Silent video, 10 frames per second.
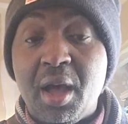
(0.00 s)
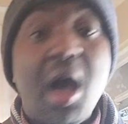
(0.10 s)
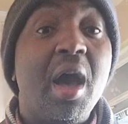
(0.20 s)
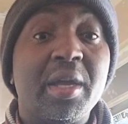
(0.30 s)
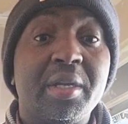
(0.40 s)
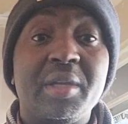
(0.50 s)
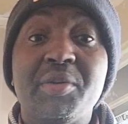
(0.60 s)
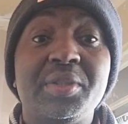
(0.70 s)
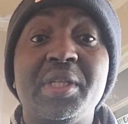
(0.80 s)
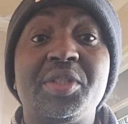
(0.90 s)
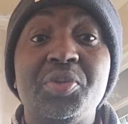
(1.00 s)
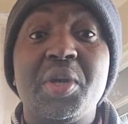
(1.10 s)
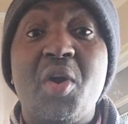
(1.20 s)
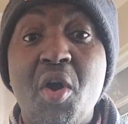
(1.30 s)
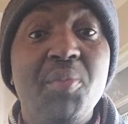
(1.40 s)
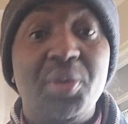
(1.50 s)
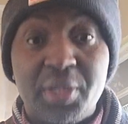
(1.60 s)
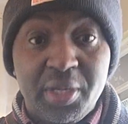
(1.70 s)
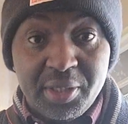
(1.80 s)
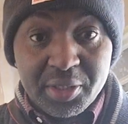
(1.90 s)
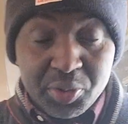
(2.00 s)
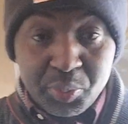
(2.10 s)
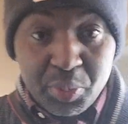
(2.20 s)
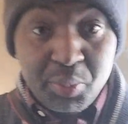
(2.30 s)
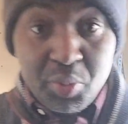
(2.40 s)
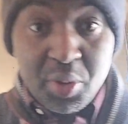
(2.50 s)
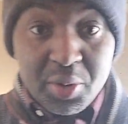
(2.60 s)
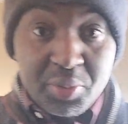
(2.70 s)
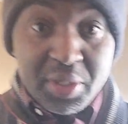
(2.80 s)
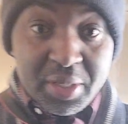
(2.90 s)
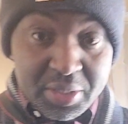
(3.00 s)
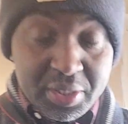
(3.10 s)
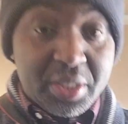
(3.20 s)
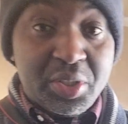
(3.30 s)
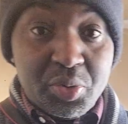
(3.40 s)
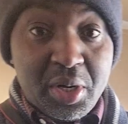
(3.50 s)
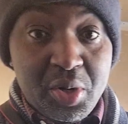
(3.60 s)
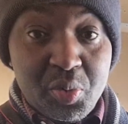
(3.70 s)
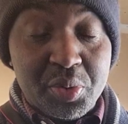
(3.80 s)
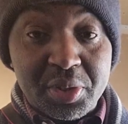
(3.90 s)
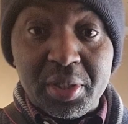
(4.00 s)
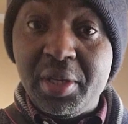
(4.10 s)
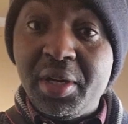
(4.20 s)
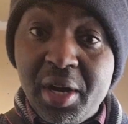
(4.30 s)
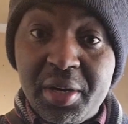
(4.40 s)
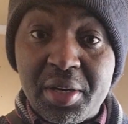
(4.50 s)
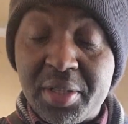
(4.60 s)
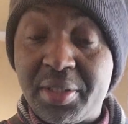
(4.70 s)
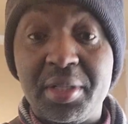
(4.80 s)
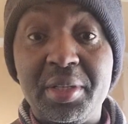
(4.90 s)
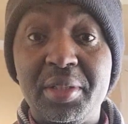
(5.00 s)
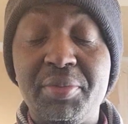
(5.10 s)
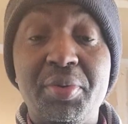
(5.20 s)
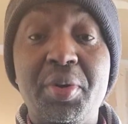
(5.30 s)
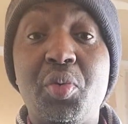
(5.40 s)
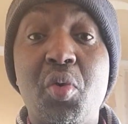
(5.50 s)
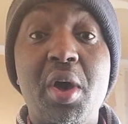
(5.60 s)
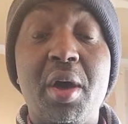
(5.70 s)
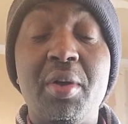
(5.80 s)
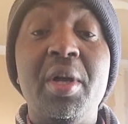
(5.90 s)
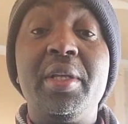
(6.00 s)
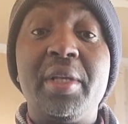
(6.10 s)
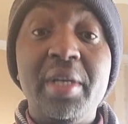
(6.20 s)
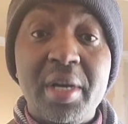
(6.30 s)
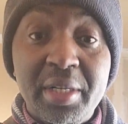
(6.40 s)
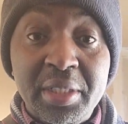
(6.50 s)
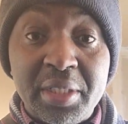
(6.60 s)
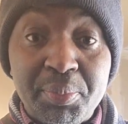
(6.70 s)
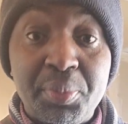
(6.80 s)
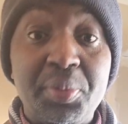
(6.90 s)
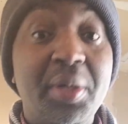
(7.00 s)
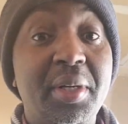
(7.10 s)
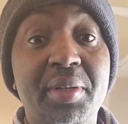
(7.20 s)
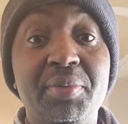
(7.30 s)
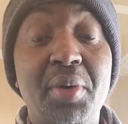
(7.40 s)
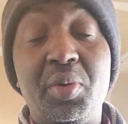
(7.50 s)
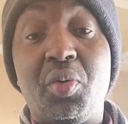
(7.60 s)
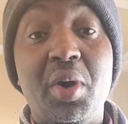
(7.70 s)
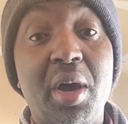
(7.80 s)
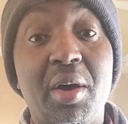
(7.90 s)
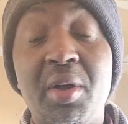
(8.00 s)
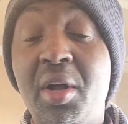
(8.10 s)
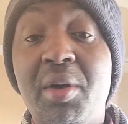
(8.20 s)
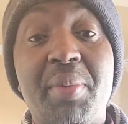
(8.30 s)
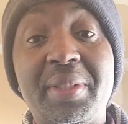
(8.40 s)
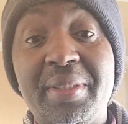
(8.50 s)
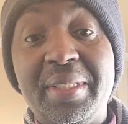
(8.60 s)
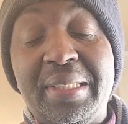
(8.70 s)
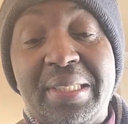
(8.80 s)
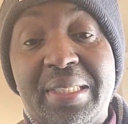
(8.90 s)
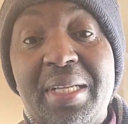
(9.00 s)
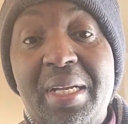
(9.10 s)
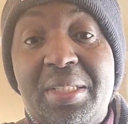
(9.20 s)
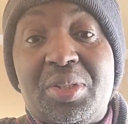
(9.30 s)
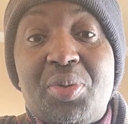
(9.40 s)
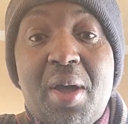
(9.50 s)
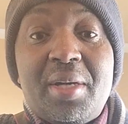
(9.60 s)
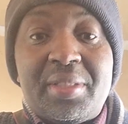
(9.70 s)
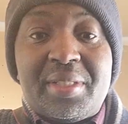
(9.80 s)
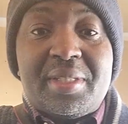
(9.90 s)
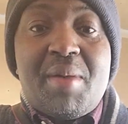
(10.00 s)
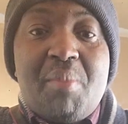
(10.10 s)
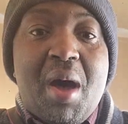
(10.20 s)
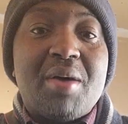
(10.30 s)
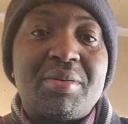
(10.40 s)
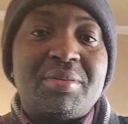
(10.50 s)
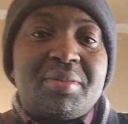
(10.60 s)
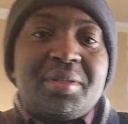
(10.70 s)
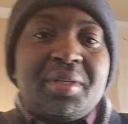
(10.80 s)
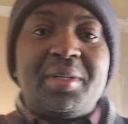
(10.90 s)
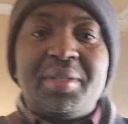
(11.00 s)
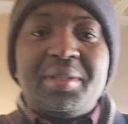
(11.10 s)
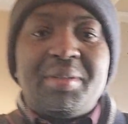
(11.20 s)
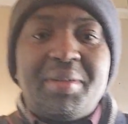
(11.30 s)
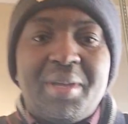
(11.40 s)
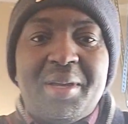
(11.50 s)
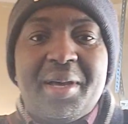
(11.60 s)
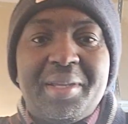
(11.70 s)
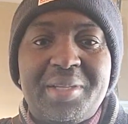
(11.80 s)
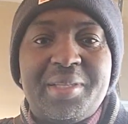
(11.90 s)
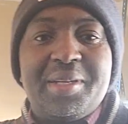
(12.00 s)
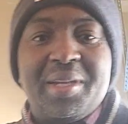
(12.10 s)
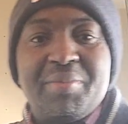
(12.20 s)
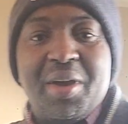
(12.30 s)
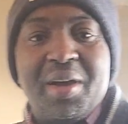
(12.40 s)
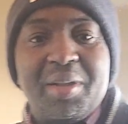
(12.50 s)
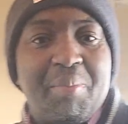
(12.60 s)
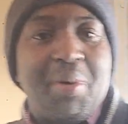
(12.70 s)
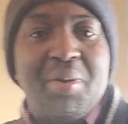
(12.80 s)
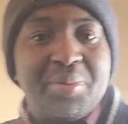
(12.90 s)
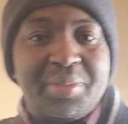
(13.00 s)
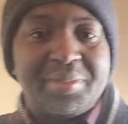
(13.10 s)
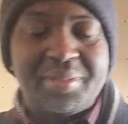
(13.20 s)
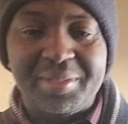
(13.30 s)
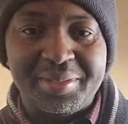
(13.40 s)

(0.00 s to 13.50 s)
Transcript: And not that you are communicating to people who cannot understand your language. They can understand it very well, they can interpret it very well, but they decide to act somehow like they never heard about it.